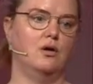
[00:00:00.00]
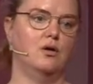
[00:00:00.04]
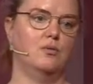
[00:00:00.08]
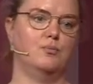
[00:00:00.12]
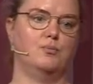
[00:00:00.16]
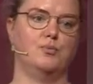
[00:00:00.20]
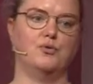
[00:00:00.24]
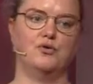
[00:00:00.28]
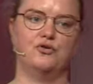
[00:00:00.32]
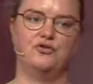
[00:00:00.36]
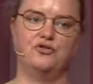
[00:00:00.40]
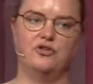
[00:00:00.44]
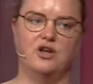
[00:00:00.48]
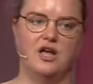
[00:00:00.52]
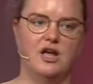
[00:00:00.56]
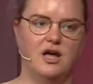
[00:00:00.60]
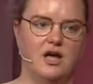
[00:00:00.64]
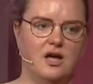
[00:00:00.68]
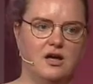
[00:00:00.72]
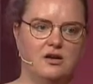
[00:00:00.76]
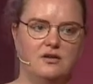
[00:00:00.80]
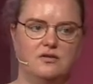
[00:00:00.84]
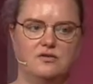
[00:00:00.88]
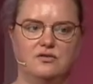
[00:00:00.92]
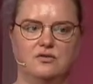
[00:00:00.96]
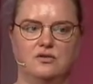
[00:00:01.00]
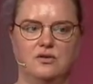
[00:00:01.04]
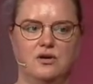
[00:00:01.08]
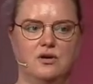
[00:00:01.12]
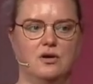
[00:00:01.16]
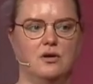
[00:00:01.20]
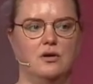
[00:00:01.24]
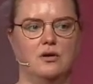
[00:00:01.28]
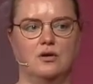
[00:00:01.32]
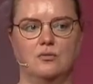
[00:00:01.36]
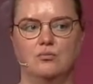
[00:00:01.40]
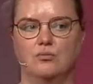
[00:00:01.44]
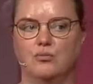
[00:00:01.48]
pushing it,
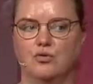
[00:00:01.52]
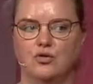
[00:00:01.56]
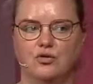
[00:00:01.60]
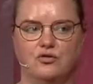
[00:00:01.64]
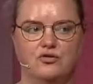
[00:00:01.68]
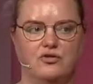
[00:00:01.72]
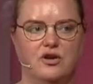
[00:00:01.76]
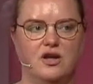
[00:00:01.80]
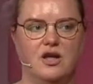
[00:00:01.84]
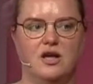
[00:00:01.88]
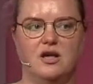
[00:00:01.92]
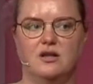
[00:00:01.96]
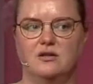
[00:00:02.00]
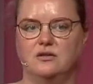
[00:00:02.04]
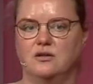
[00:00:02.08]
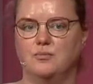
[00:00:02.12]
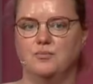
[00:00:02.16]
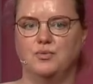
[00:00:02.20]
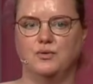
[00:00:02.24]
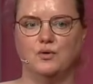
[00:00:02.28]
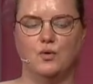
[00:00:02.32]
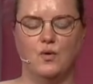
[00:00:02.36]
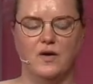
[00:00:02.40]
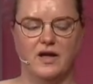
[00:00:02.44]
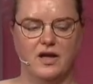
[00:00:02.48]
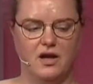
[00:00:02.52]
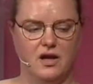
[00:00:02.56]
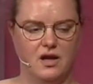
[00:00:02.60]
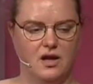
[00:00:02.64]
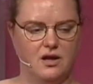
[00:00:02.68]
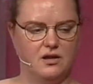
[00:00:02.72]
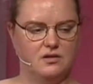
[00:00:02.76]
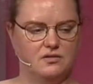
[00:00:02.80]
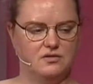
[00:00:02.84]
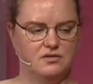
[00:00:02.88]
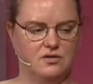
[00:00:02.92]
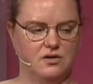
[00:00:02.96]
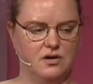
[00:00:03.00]
merging it, deploying
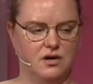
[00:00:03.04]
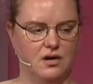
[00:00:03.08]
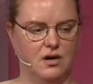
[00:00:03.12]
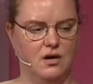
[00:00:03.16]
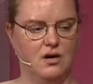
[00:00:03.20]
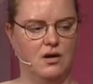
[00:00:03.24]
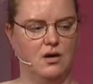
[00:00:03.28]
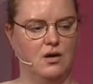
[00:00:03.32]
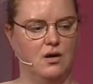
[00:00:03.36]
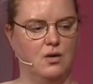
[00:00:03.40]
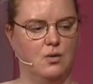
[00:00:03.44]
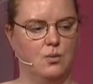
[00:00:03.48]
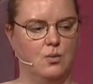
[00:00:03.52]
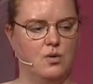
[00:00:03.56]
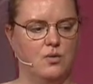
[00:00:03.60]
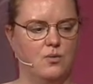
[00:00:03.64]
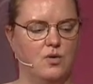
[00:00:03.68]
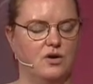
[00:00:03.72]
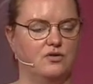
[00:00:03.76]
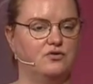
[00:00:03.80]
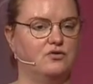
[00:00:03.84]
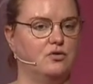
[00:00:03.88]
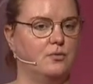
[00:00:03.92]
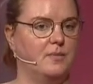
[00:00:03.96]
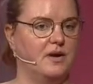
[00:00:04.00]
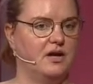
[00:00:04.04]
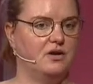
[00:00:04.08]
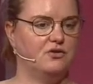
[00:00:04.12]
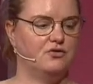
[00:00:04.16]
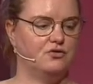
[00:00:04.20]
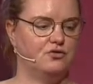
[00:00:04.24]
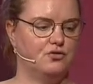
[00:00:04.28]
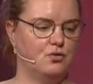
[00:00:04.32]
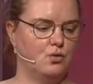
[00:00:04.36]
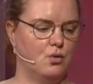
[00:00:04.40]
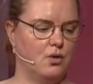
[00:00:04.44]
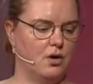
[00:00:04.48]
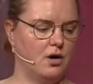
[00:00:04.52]
it. We want to make
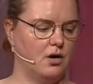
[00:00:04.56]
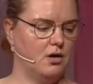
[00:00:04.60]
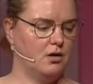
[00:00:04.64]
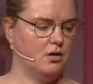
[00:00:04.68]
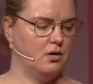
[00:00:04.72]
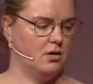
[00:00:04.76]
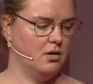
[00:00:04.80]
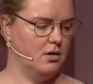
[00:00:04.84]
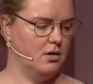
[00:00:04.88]
sure